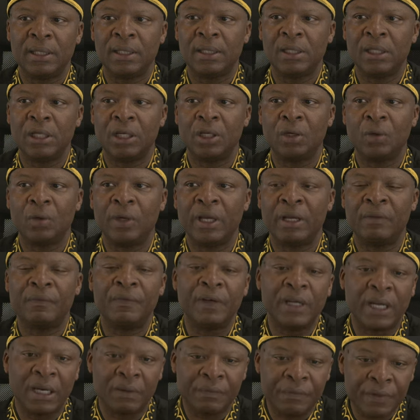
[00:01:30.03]
you know,
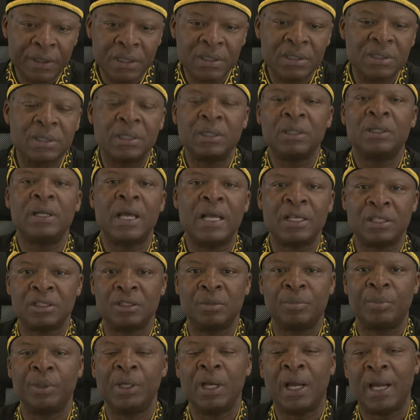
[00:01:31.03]
every, every incident has to be